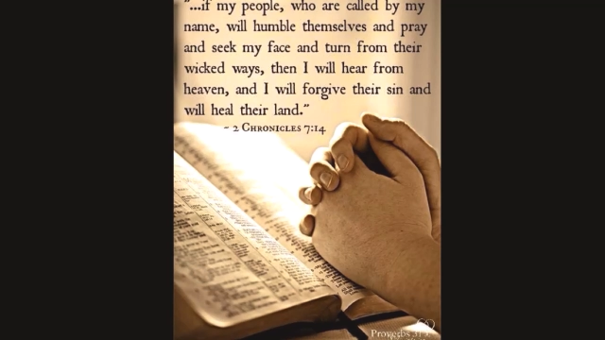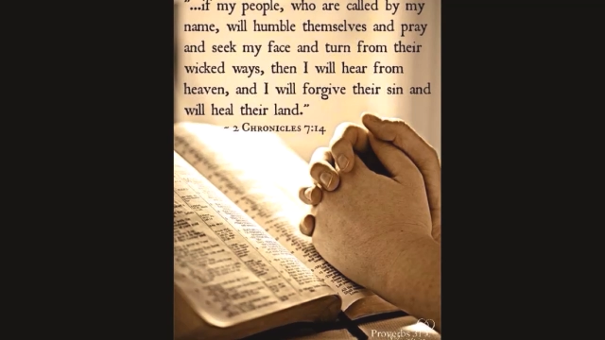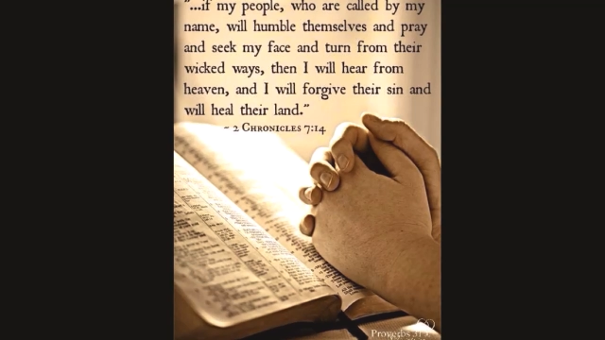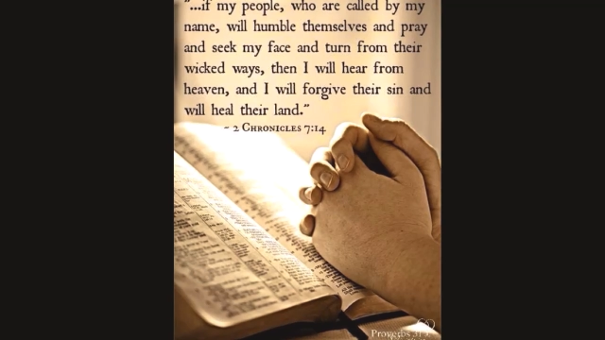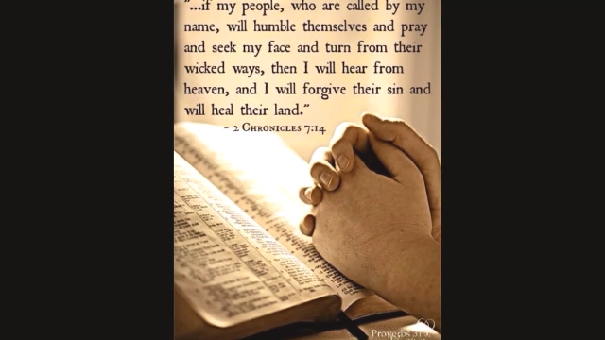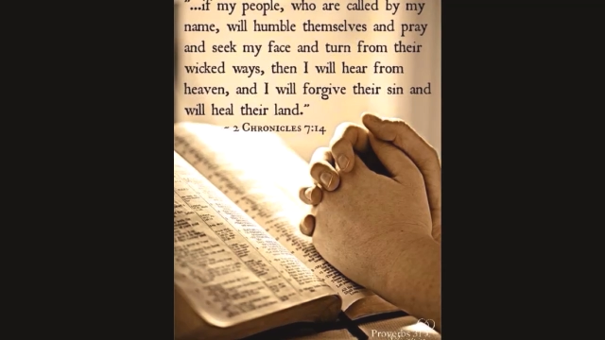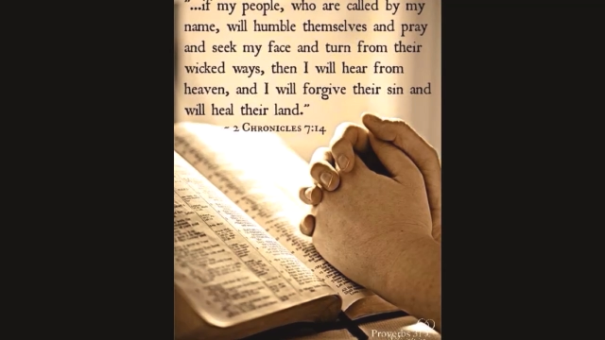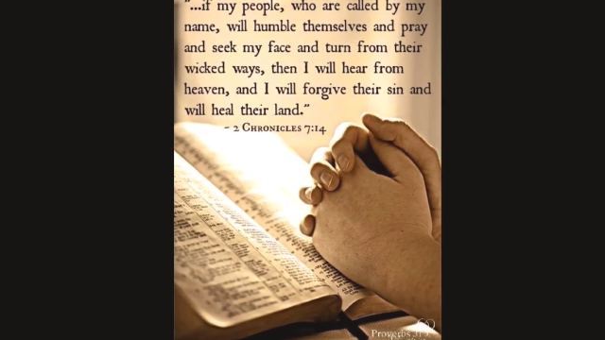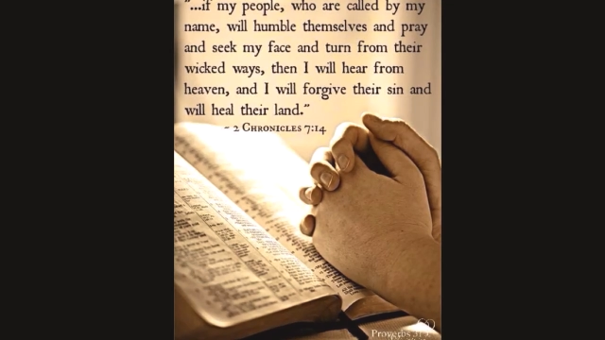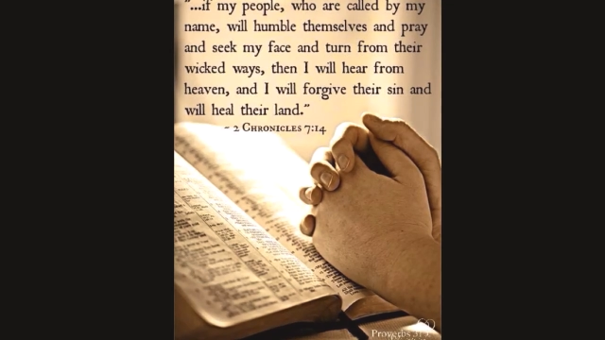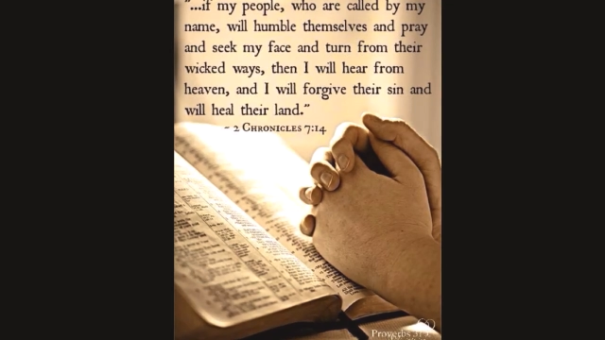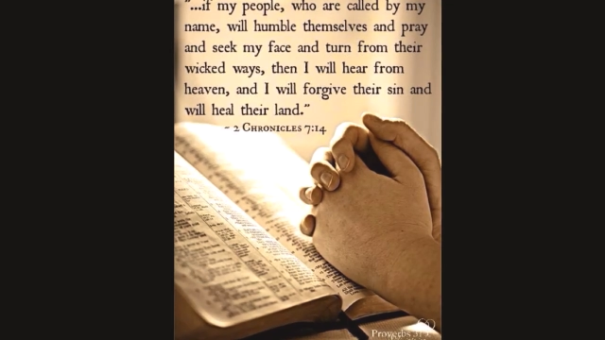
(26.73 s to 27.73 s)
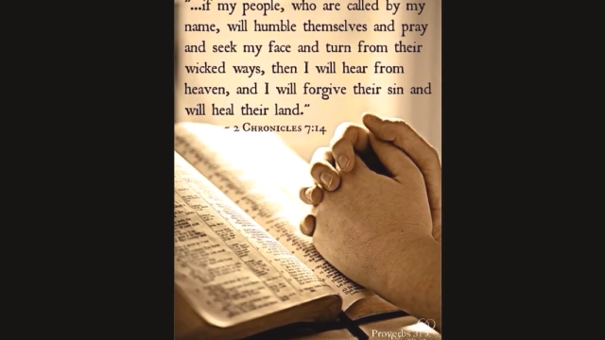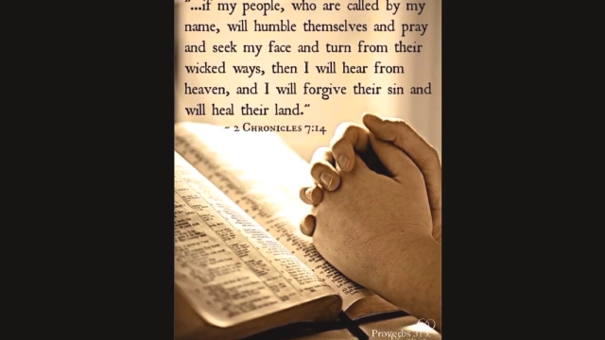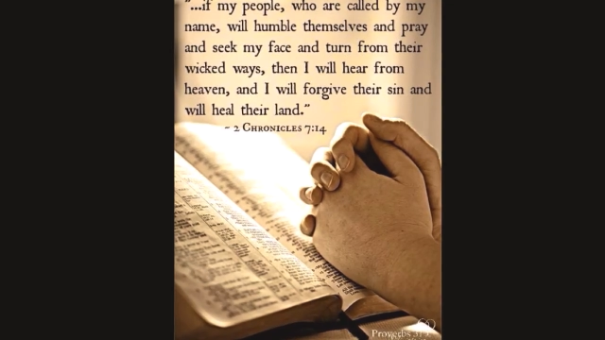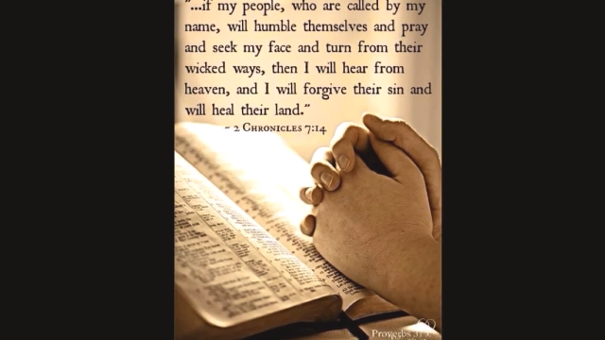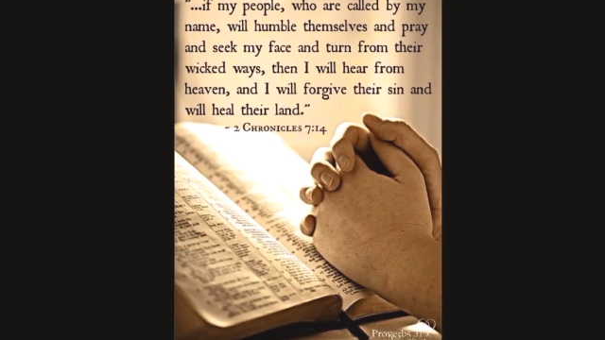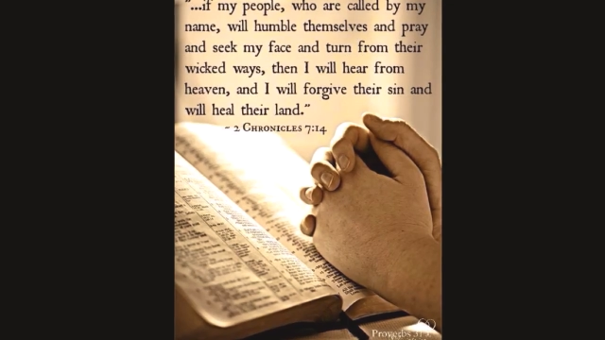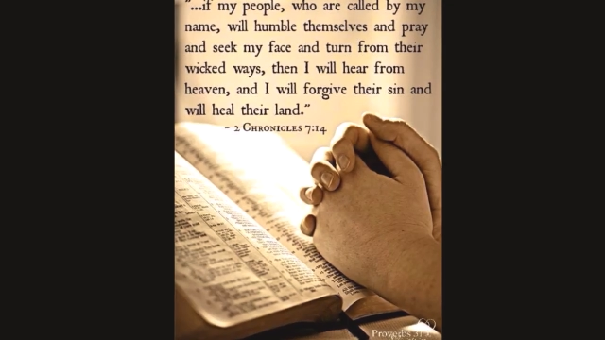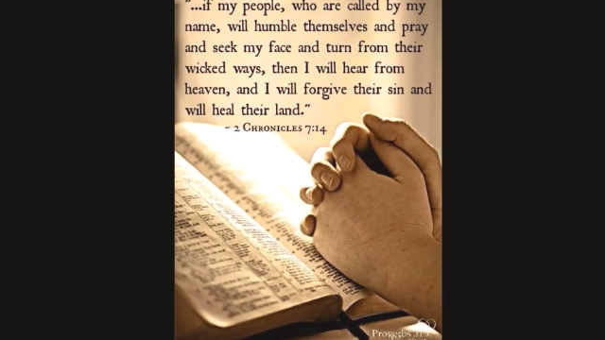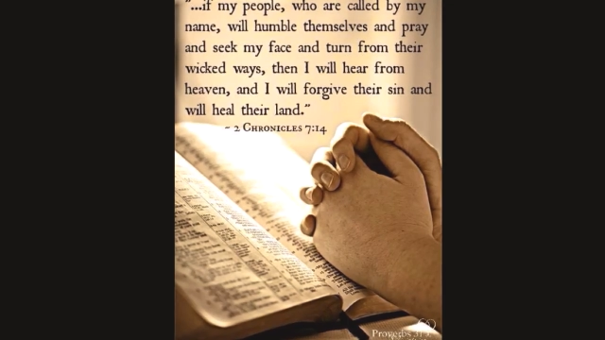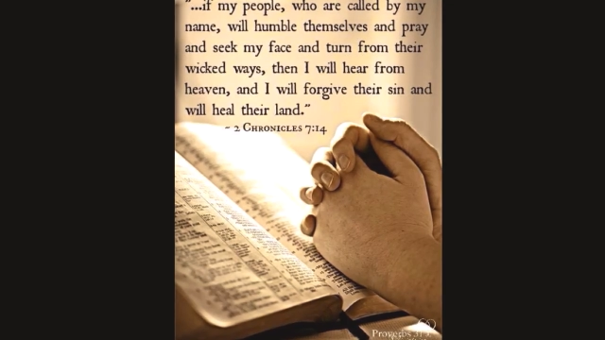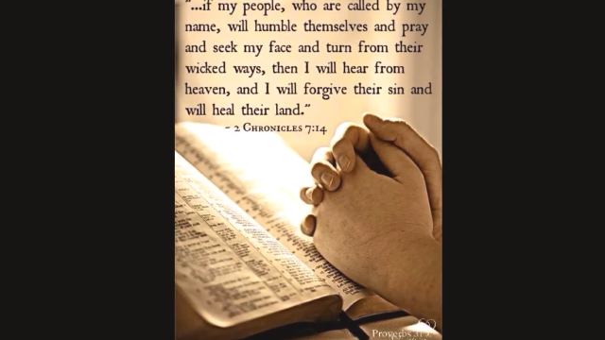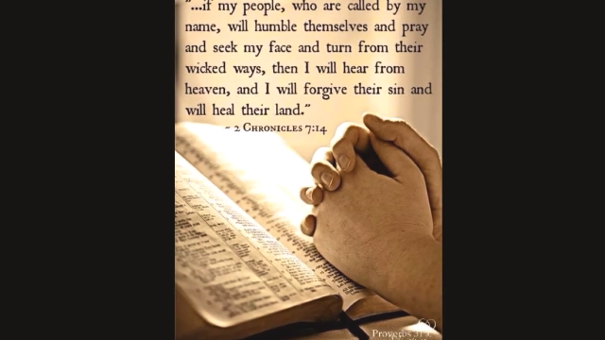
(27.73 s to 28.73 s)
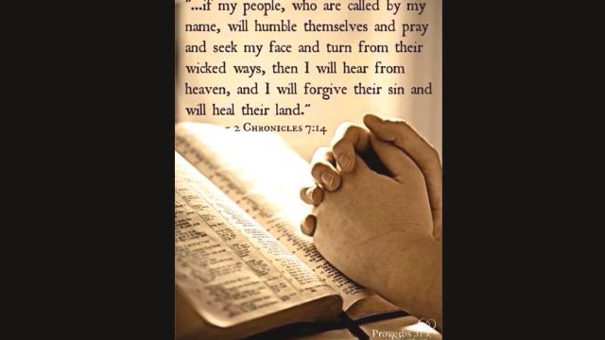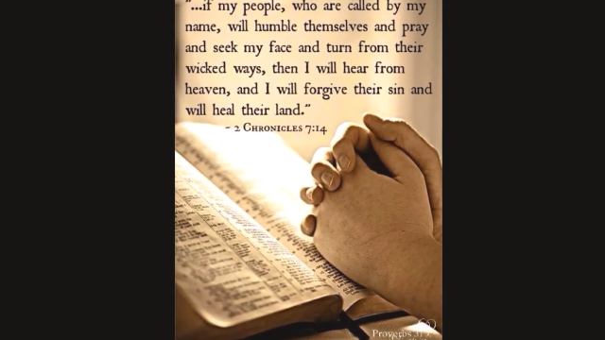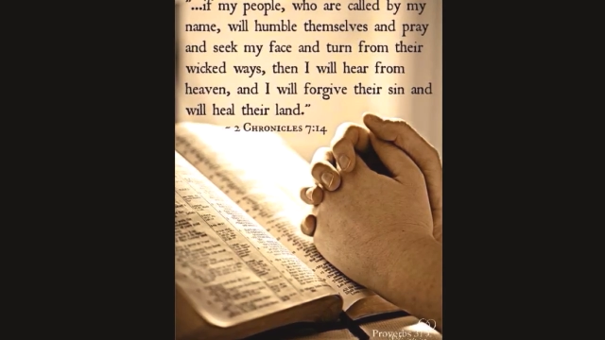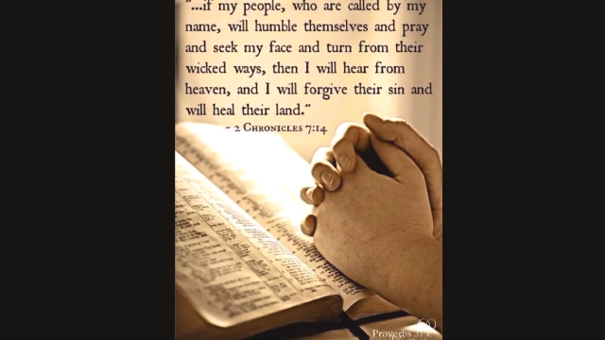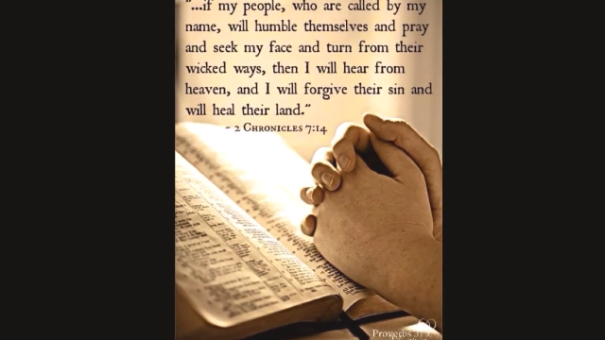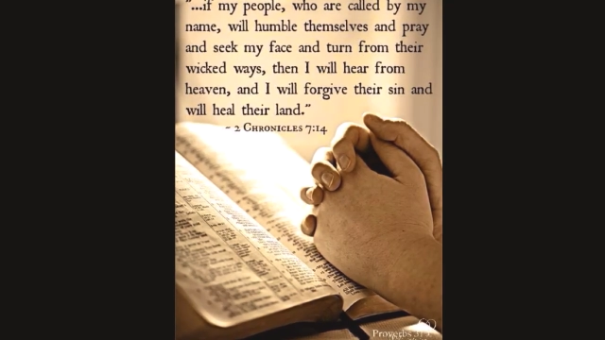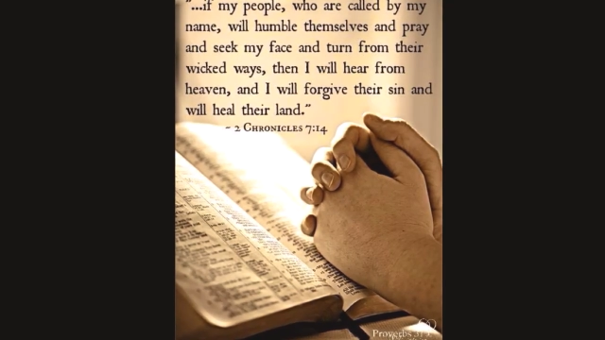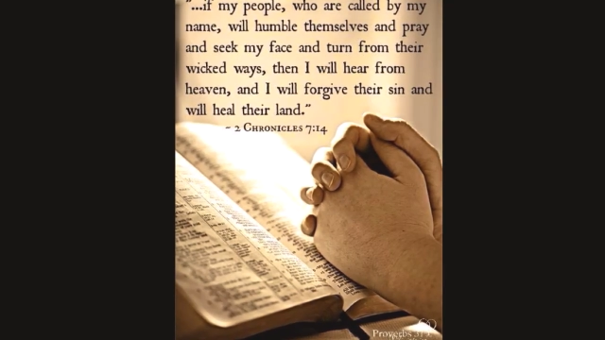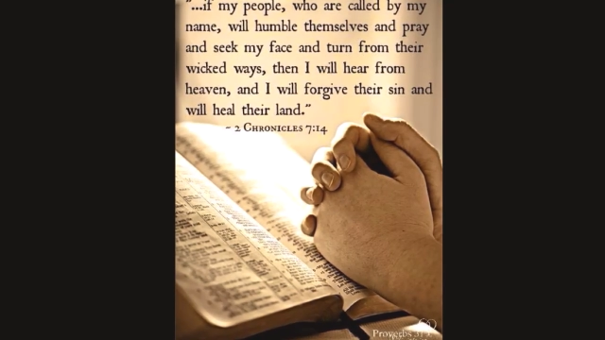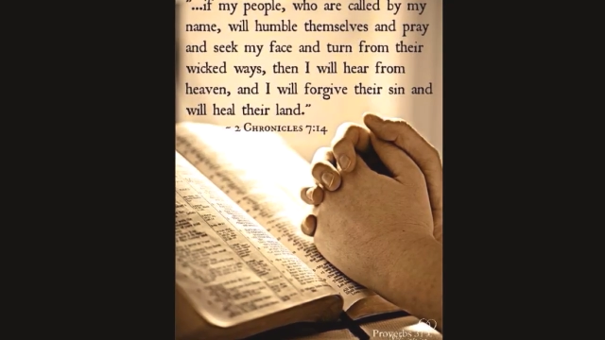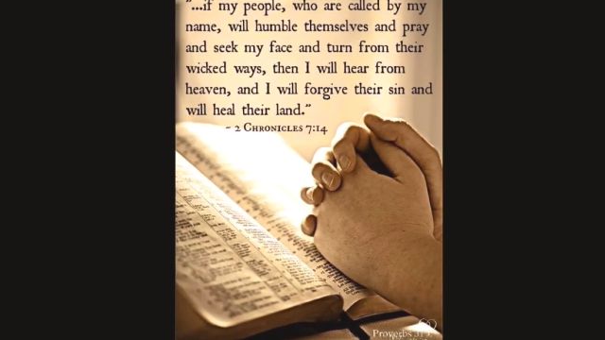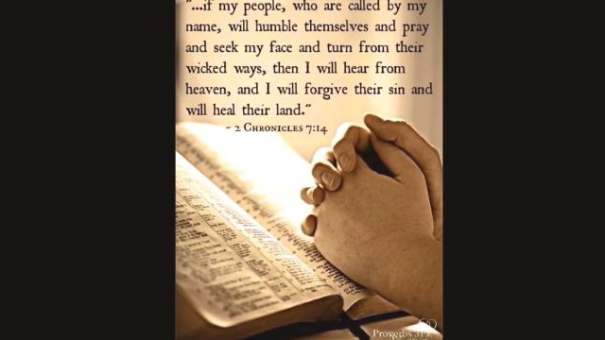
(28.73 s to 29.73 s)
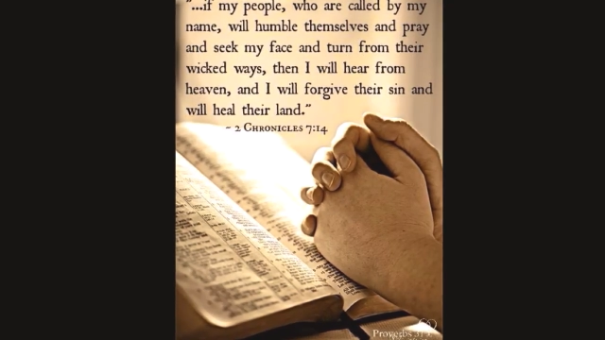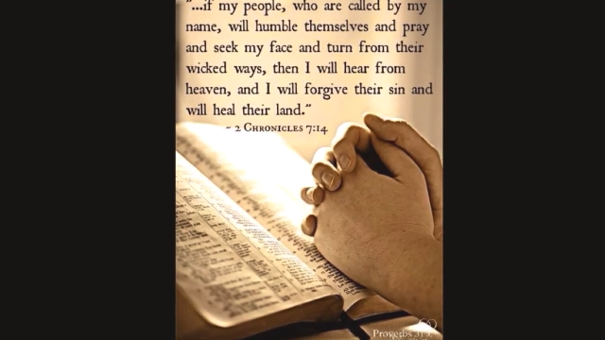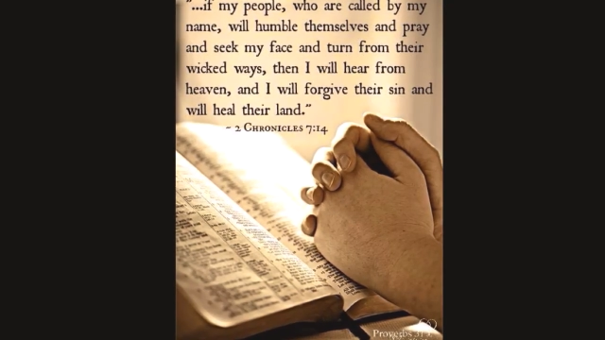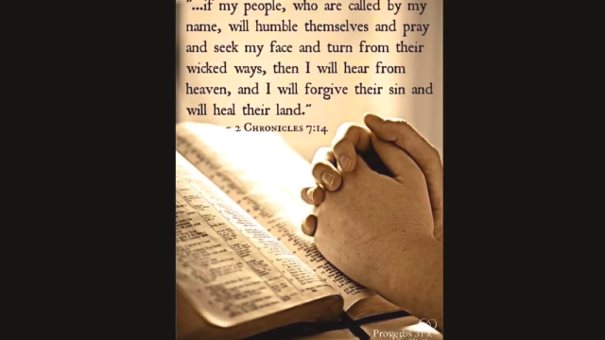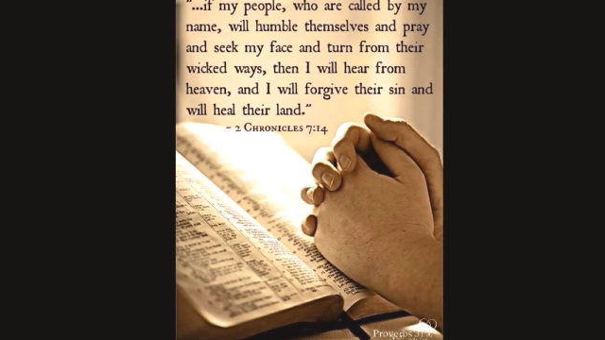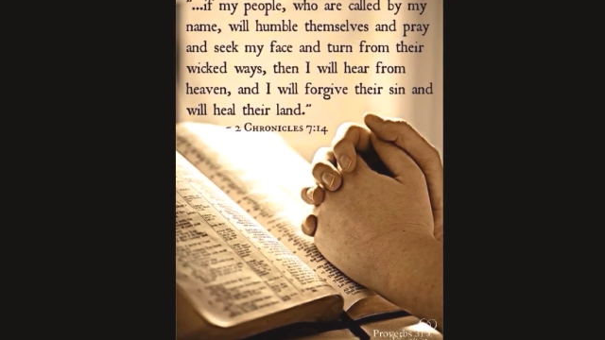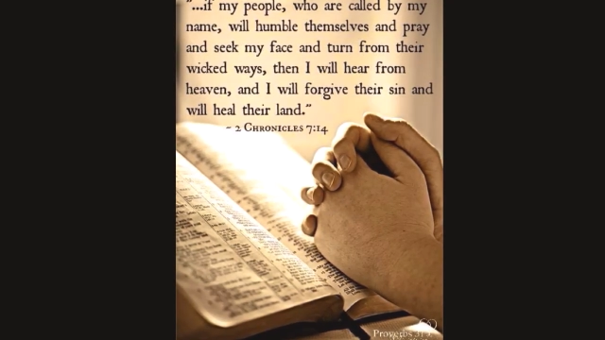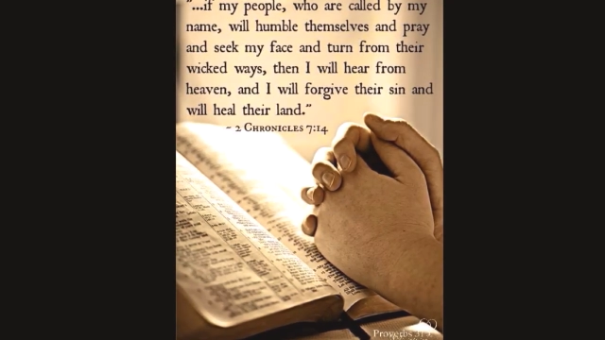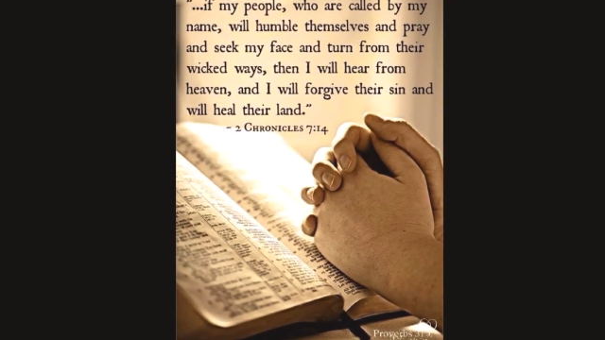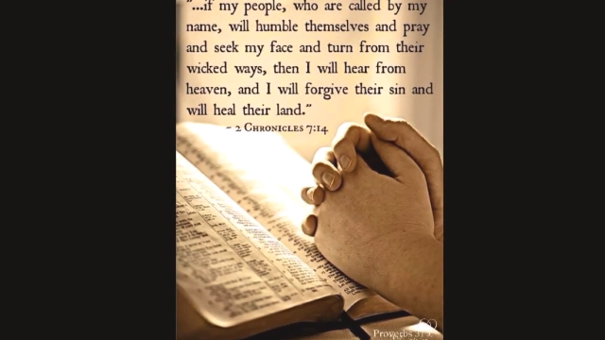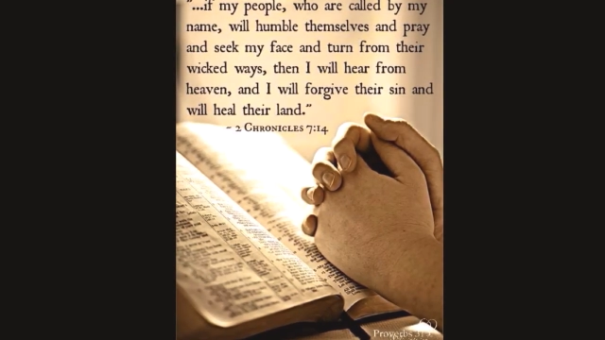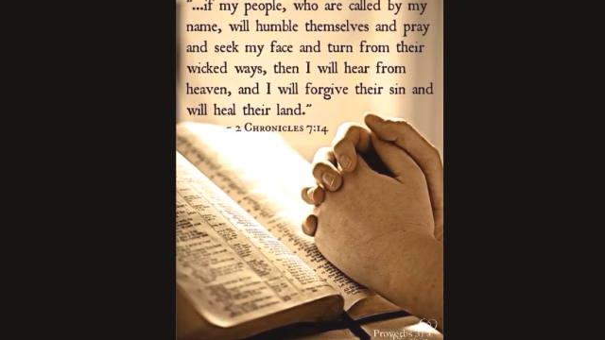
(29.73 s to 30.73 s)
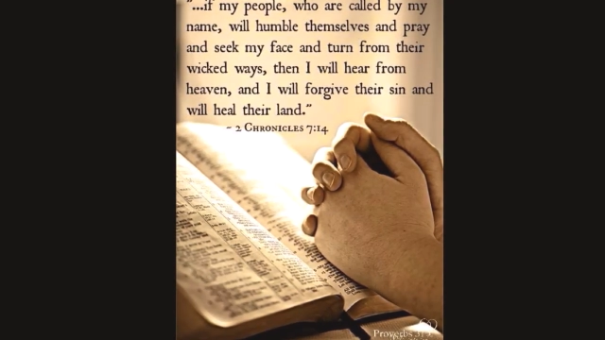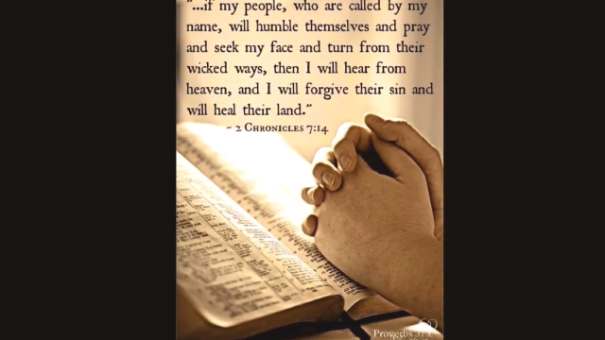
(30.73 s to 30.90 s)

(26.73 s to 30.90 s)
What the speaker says: (no speaker visible)